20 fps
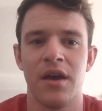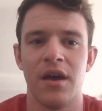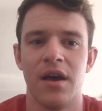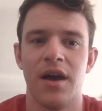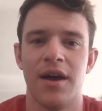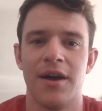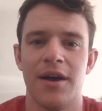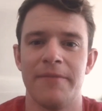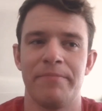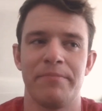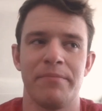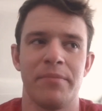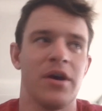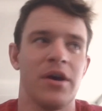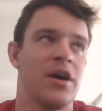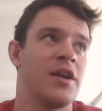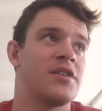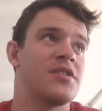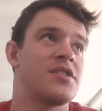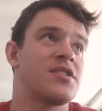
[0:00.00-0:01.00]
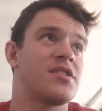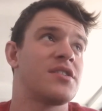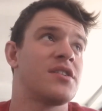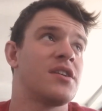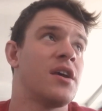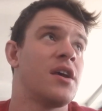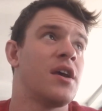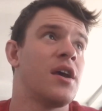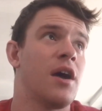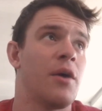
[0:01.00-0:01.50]
Um, but
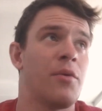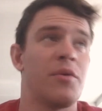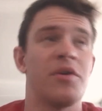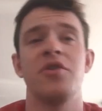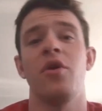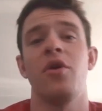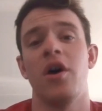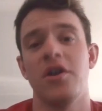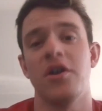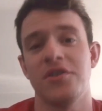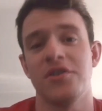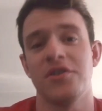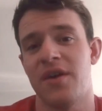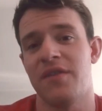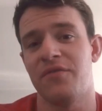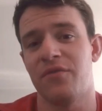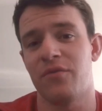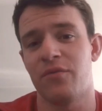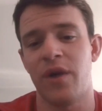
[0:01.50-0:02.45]
we do also have